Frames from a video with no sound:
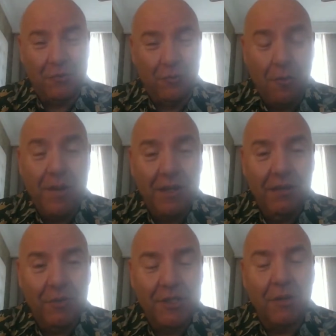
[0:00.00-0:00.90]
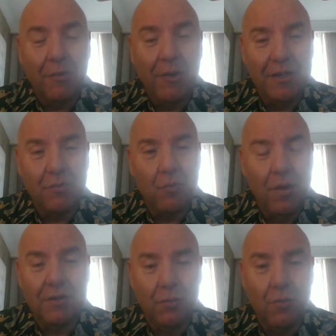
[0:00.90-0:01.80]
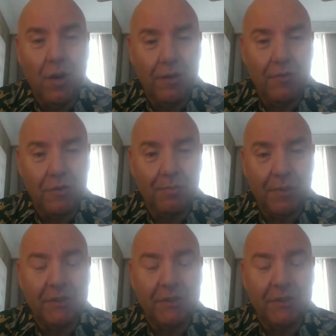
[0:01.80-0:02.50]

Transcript: for me, Richard Williams was one of those